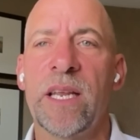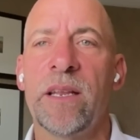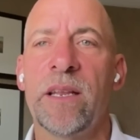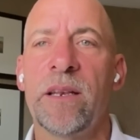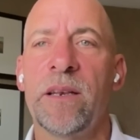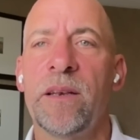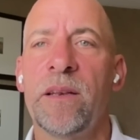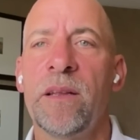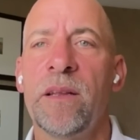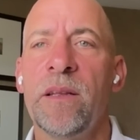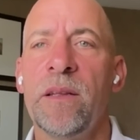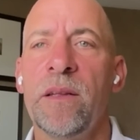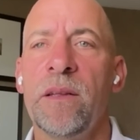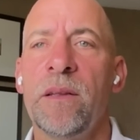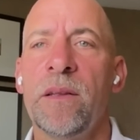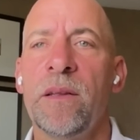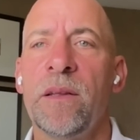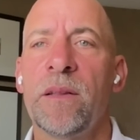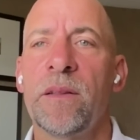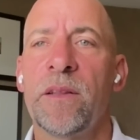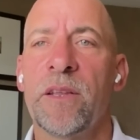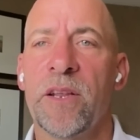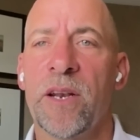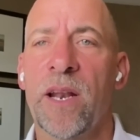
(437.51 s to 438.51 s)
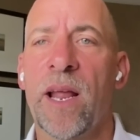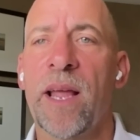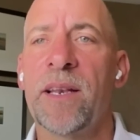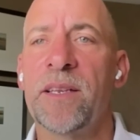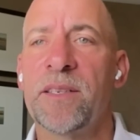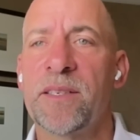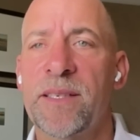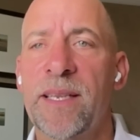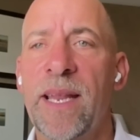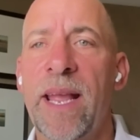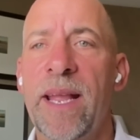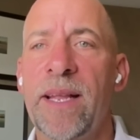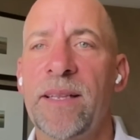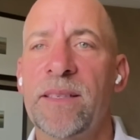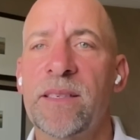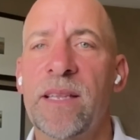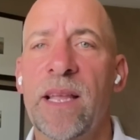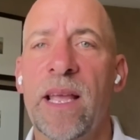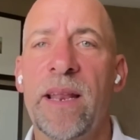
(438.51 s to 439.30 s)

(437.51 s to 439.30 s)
in the United States.